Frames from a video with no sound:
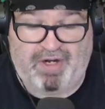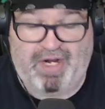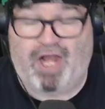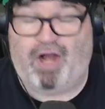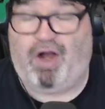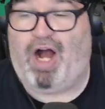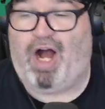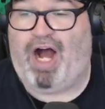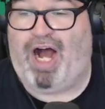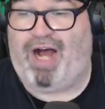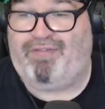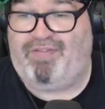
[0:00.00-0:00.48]

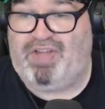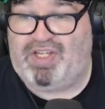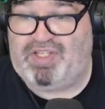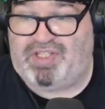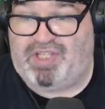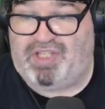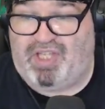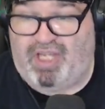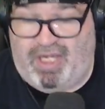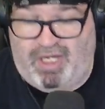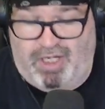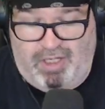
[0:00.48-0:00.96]
Now,
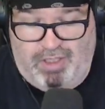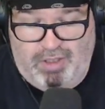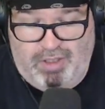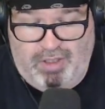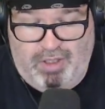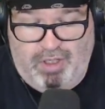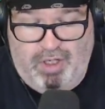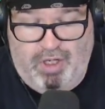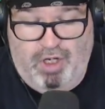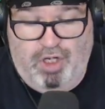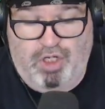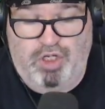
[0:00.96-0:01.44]
obviously,
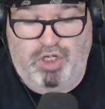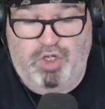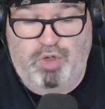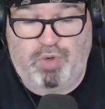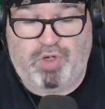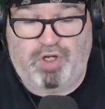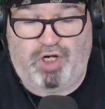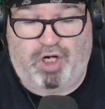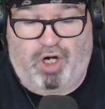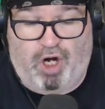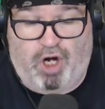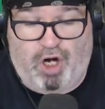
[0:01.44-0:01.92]
you
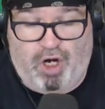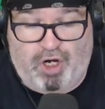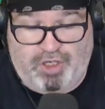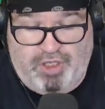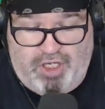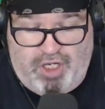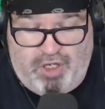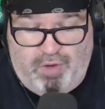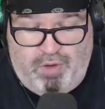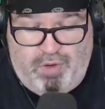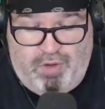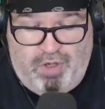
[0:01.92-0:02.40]
could
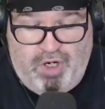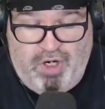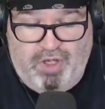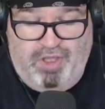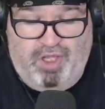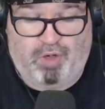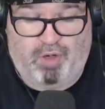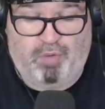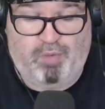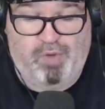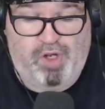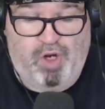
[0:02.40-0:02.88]
argue
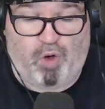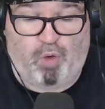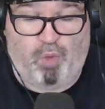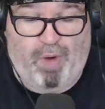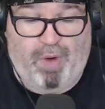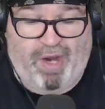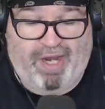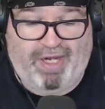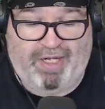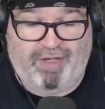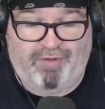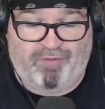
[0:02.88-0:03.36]
that we are
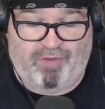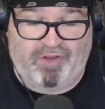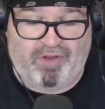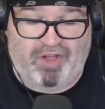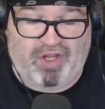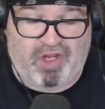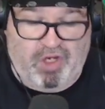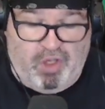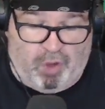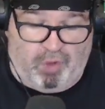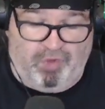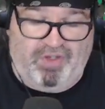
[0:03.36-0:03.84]
waiting for the
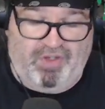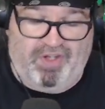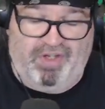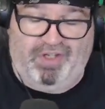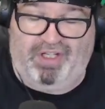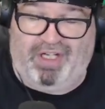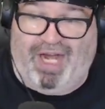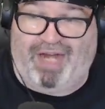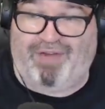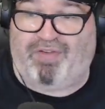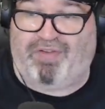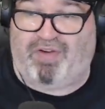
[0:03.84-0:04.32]

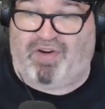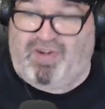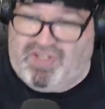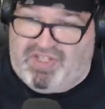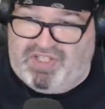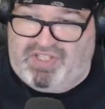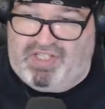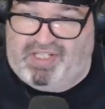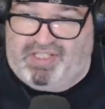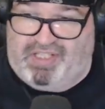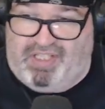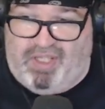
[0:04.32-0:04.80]
Golden Lovers
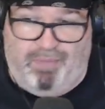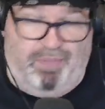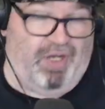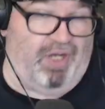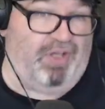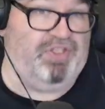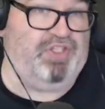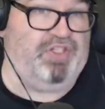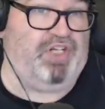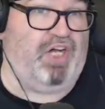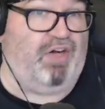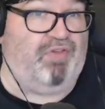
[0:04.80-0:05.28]
to take the
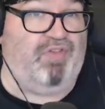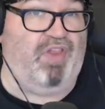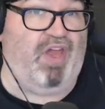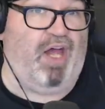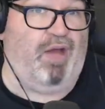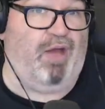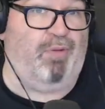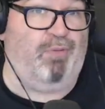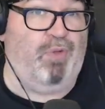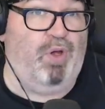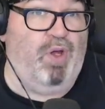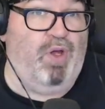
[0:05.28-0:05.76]
belts off
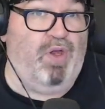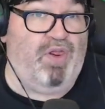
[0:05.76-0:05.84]
them.